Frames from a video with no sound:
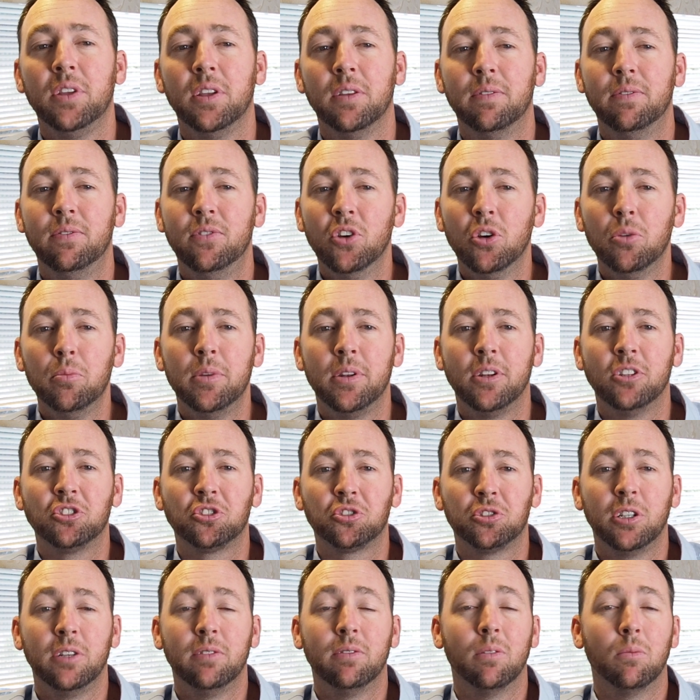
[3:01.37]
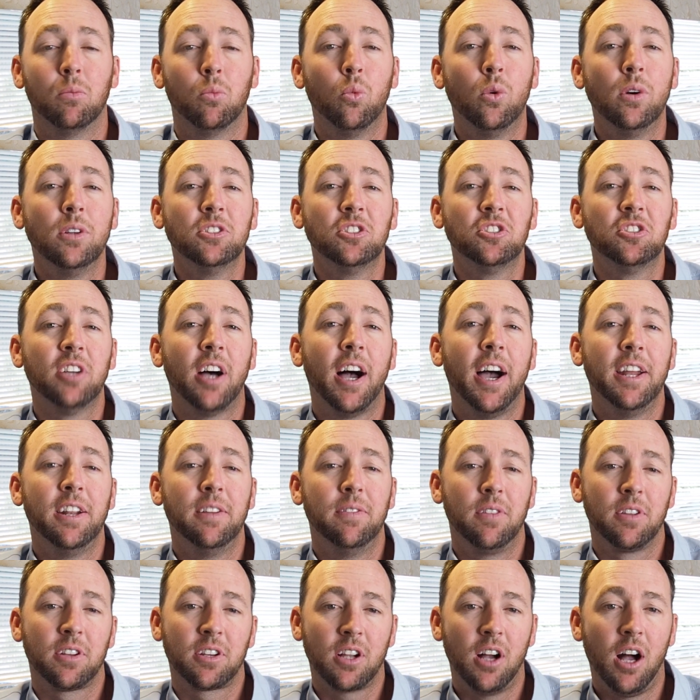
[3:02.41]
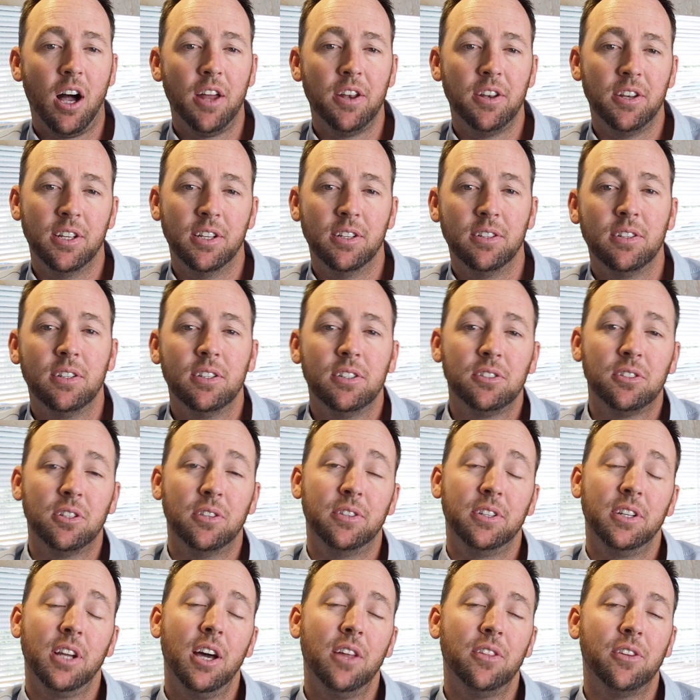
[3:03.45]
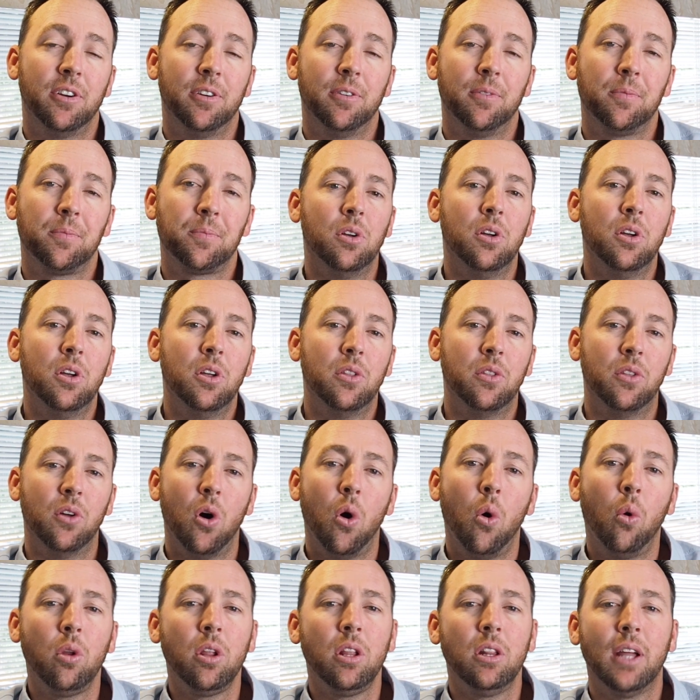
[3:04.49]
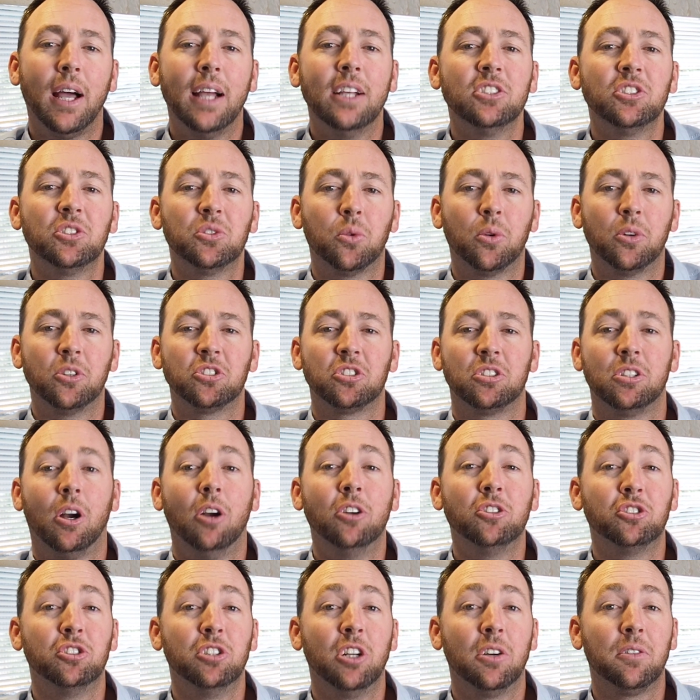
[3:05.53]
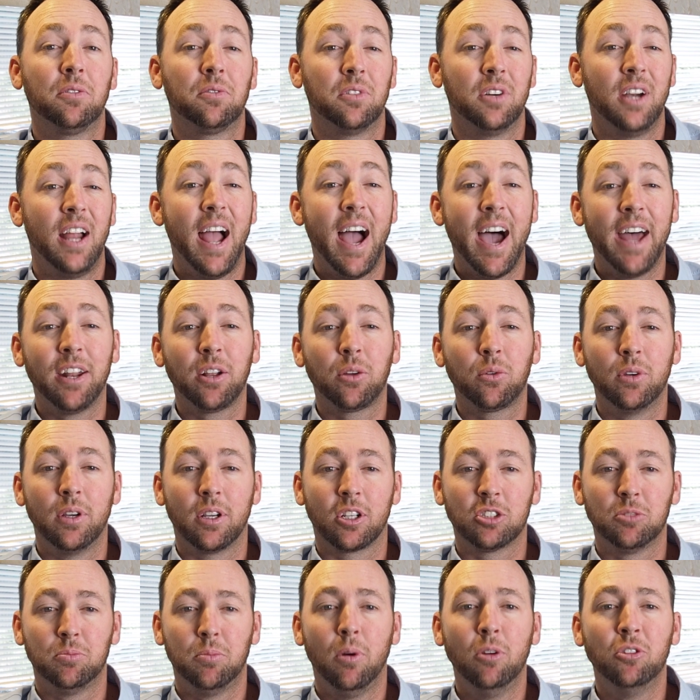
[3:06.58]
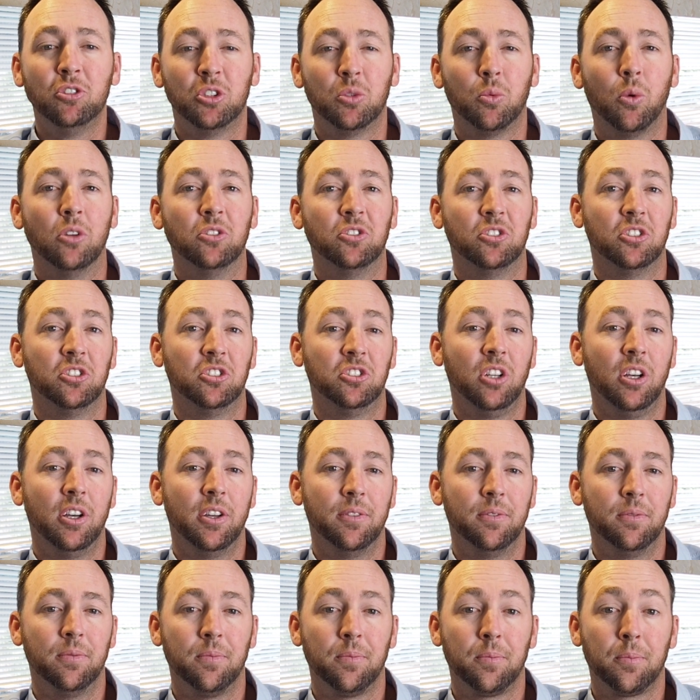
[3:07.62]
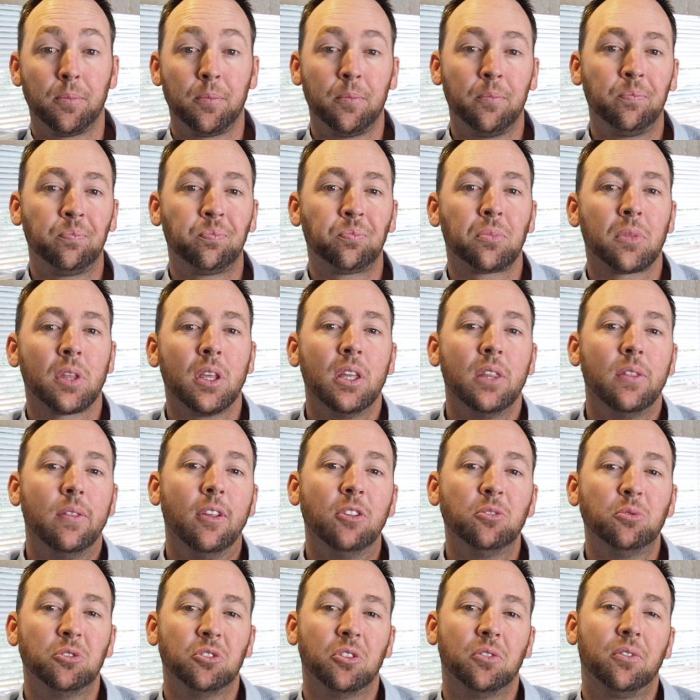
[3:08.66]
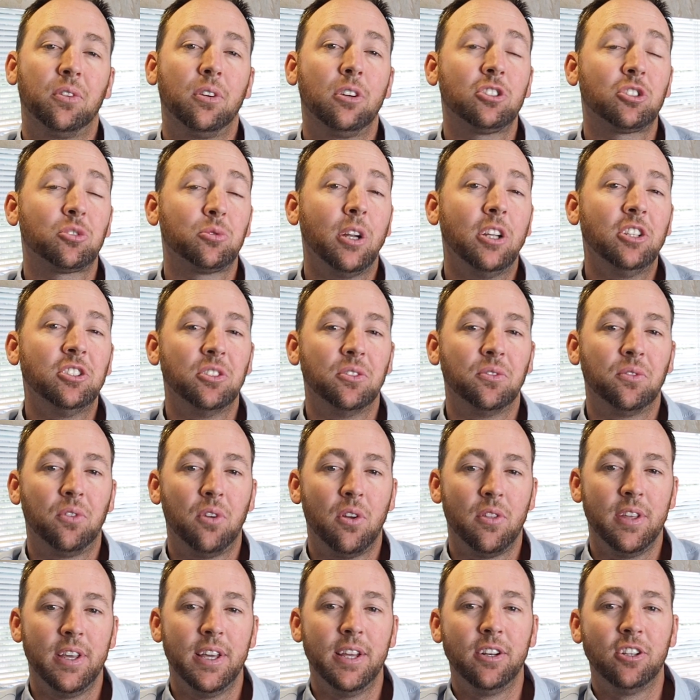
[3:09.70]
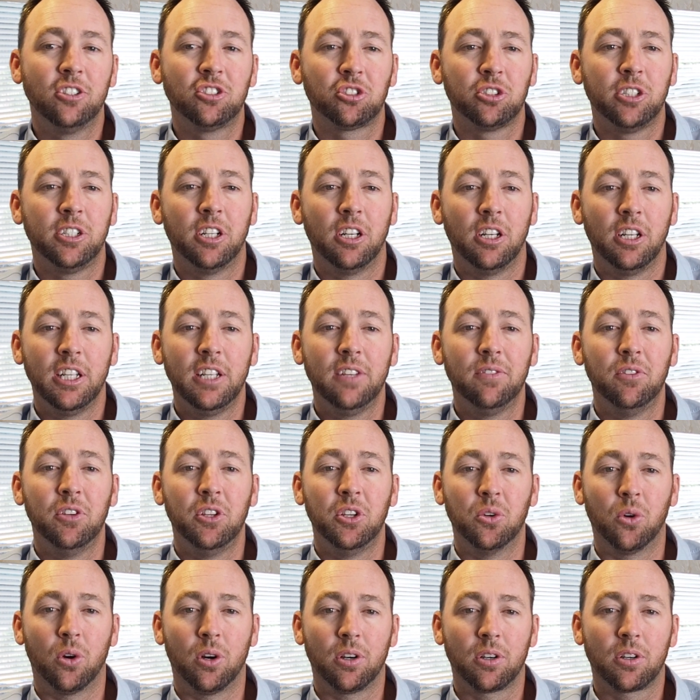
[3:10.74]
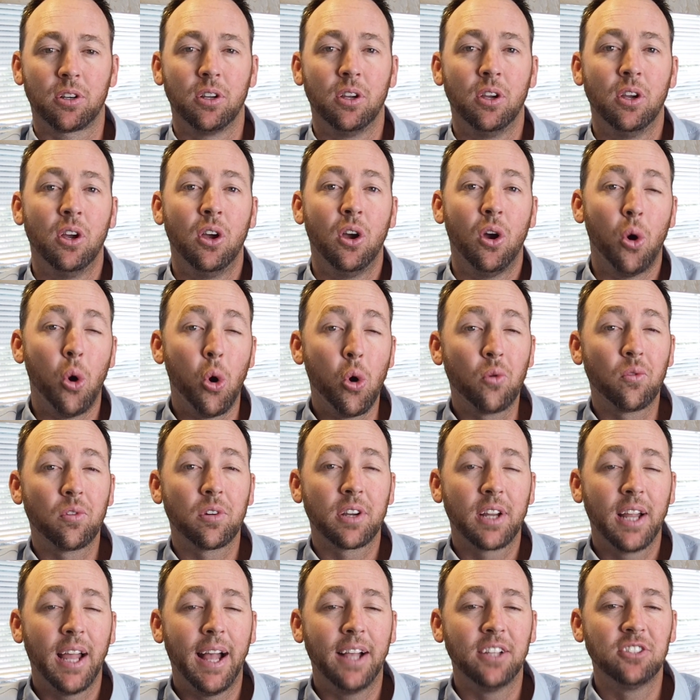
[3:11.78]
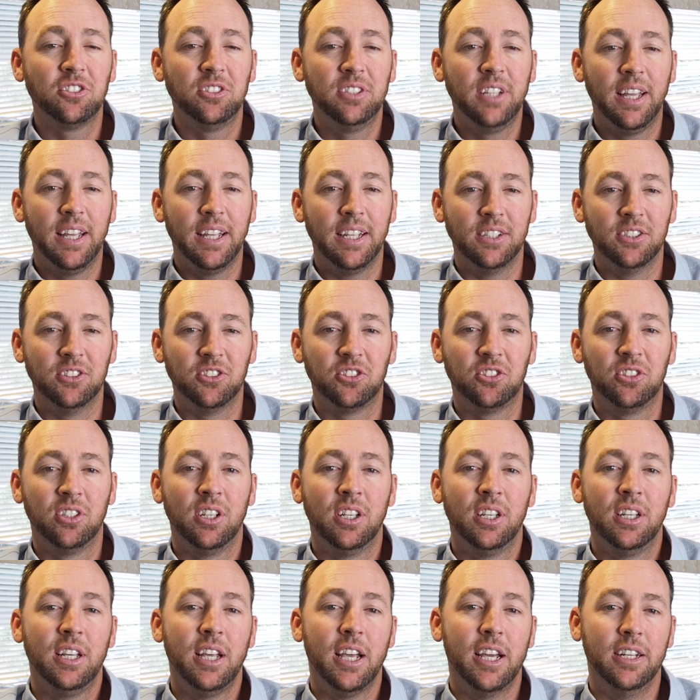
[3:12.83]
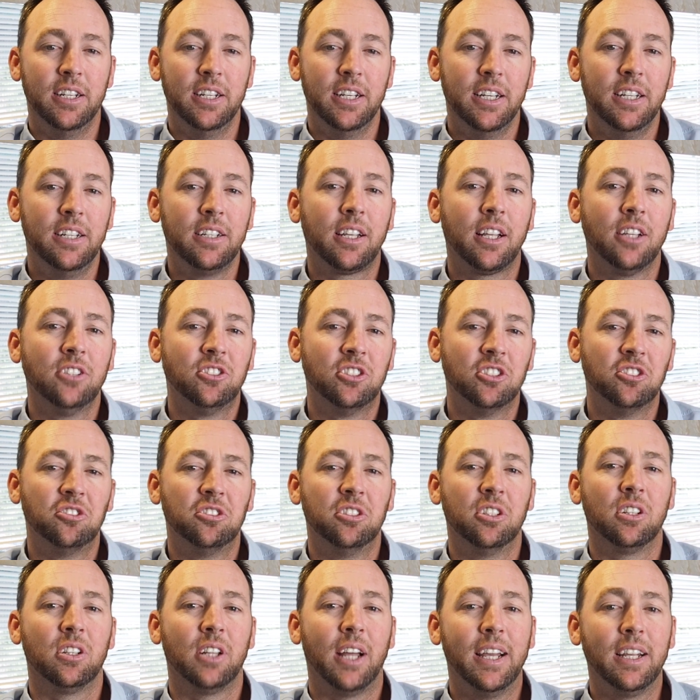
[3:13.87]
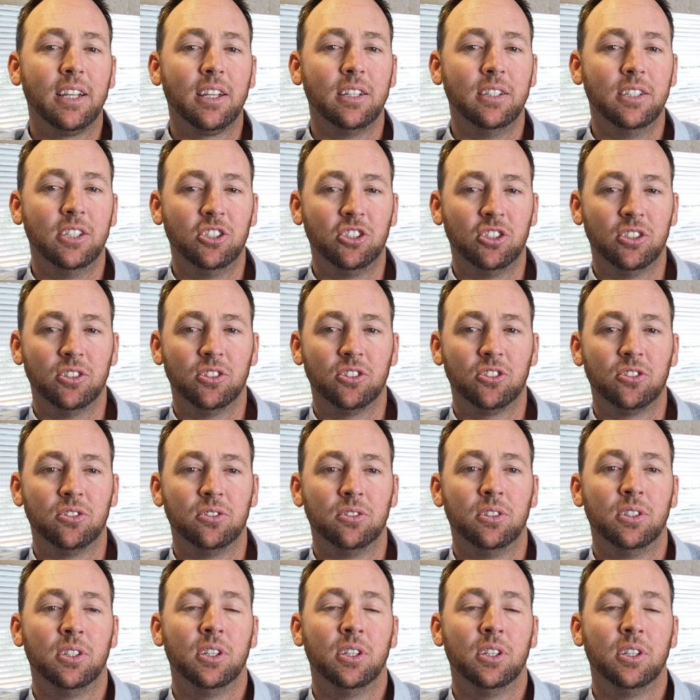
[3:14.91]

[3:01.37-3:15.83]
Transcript: the film industry from one side of the continent to the other. The only light source large enough for adequate exposure was the sun. This was the first reason for the industry to leave New York, overcast days and inconsistent light conditions.